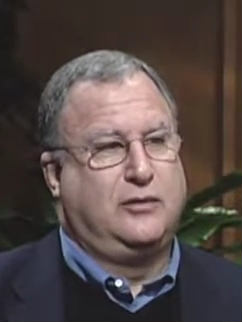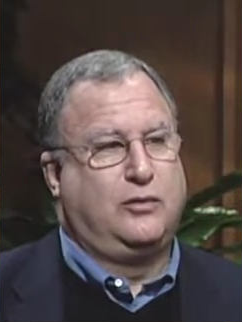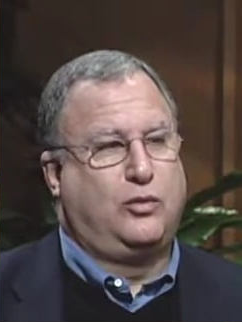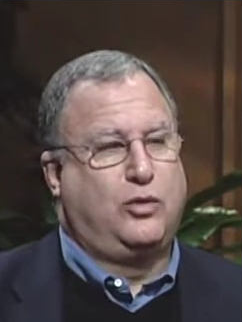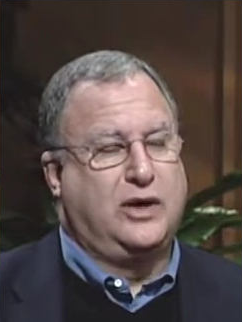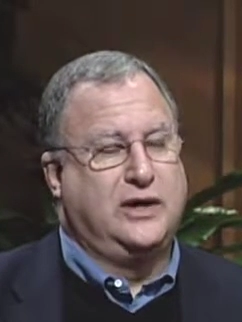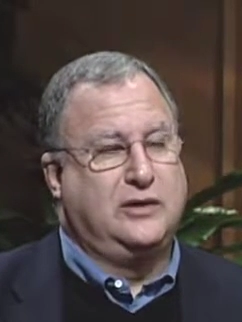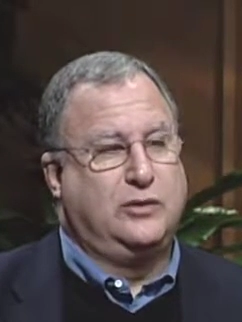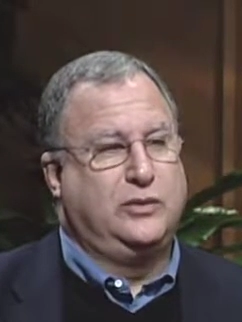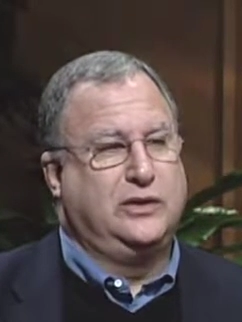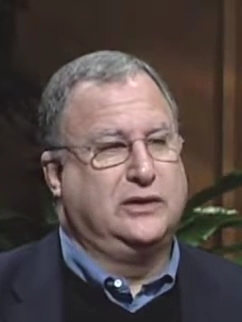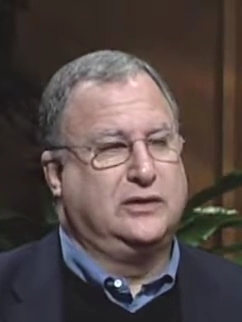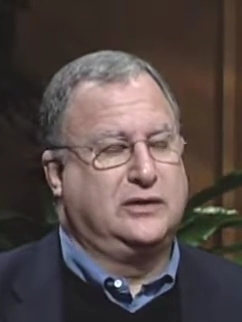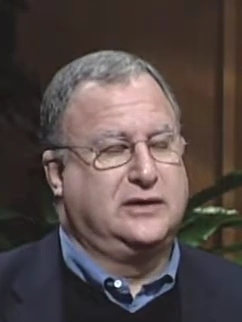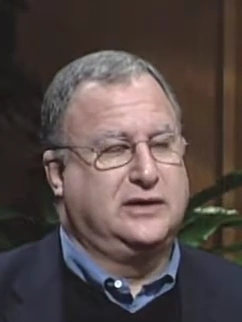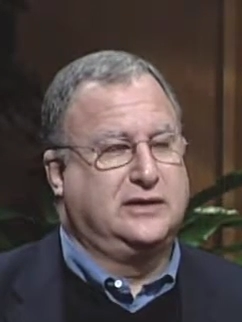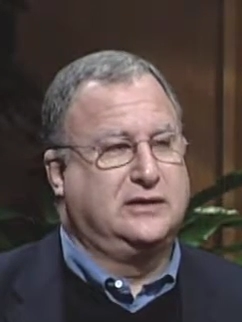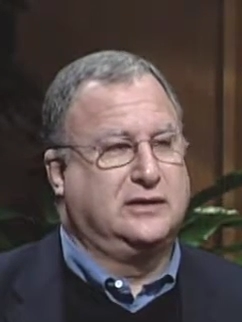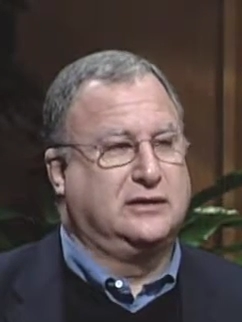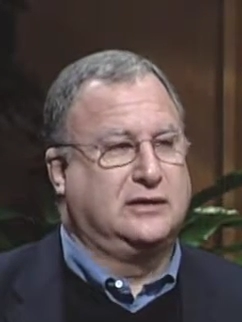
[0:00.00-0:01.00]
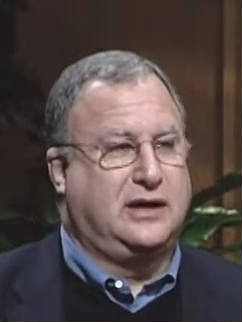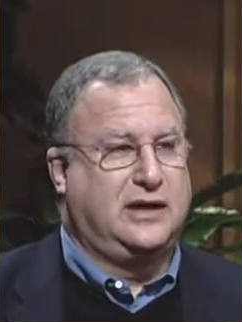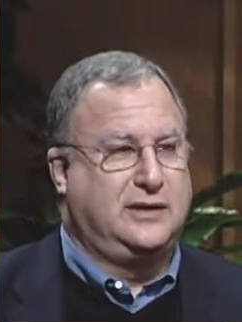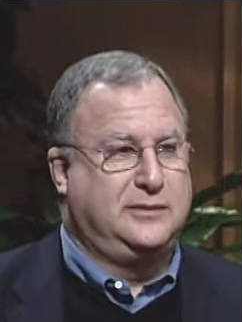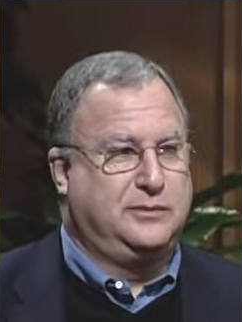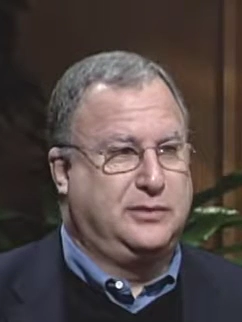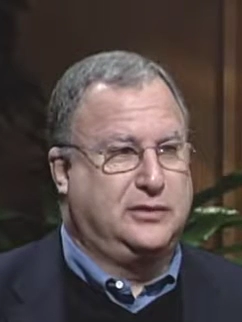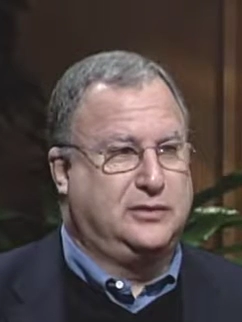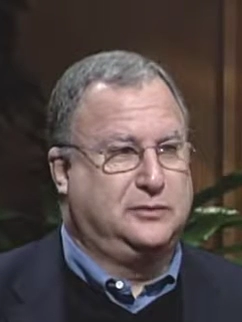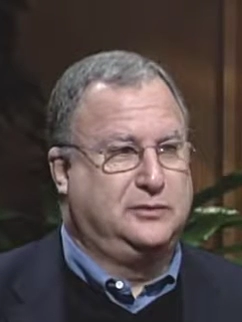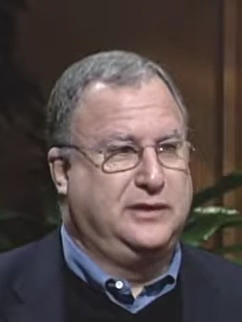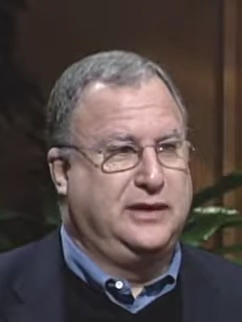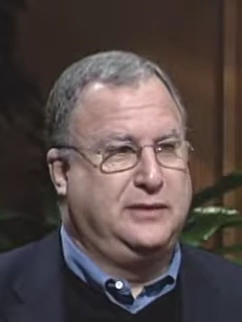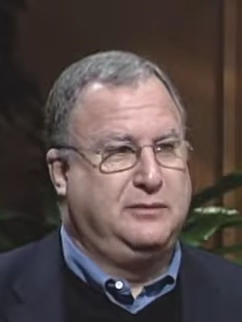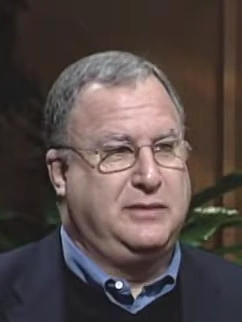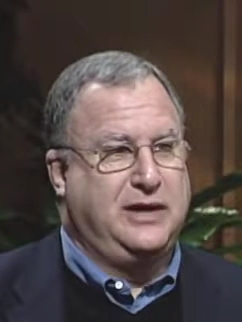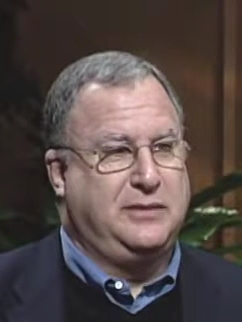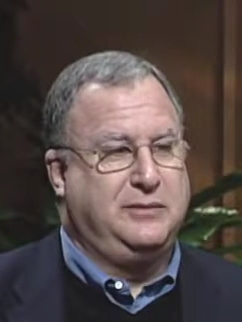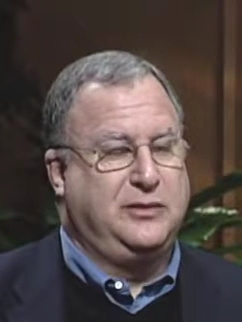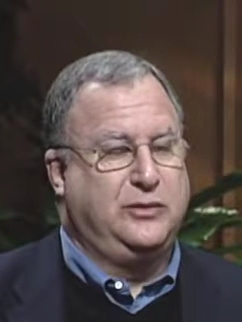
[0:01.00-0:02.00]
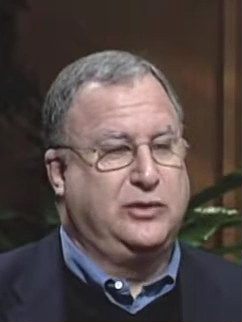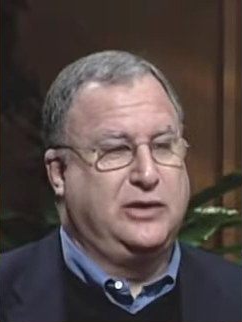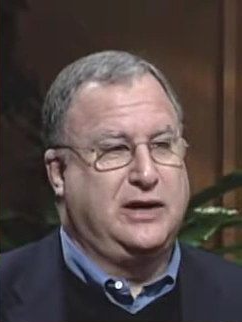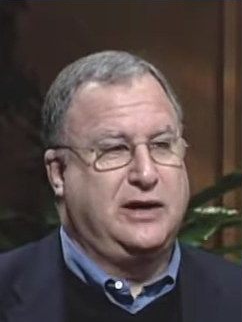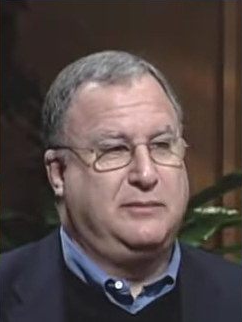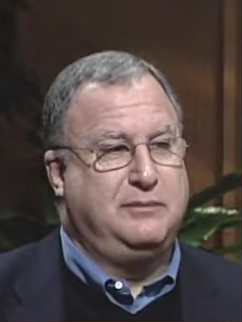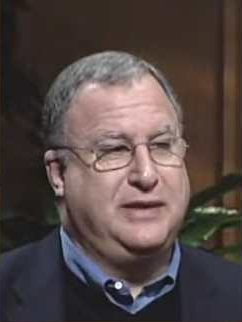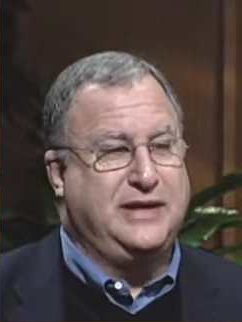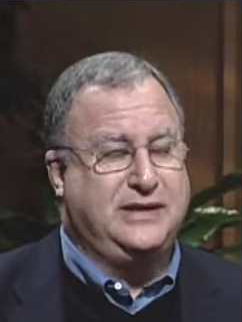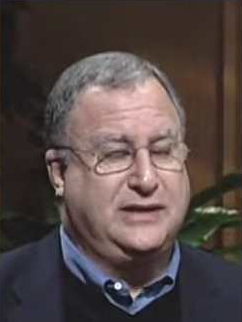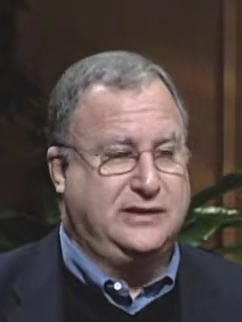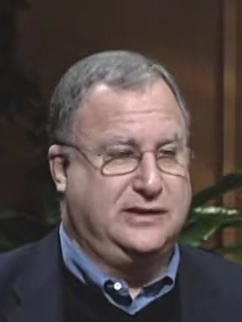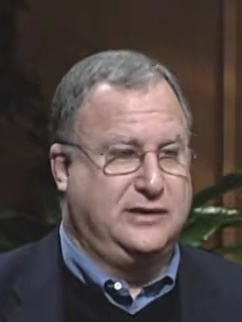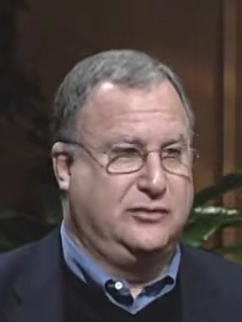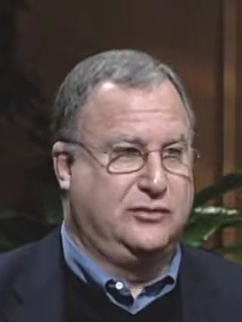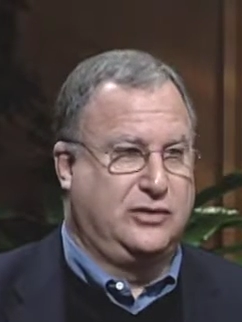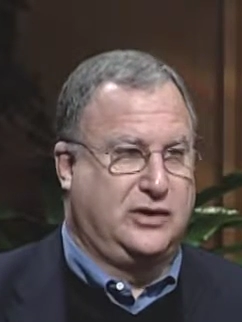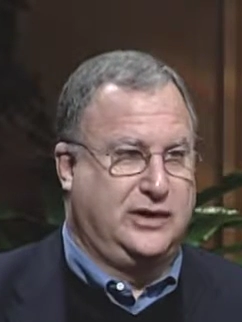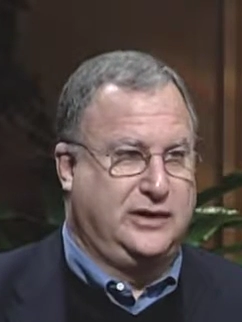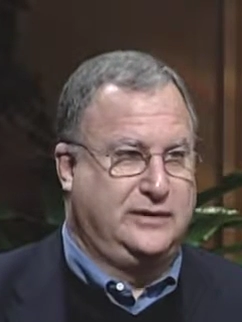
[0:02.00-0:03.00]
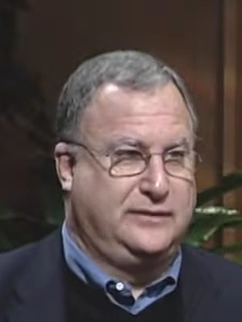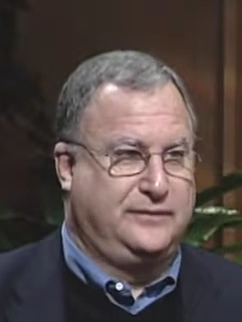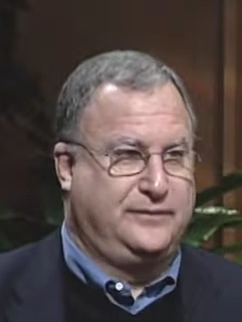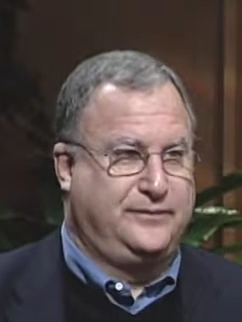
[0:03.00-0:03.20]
why don't we look at the light bulb and maybe we're not making it right?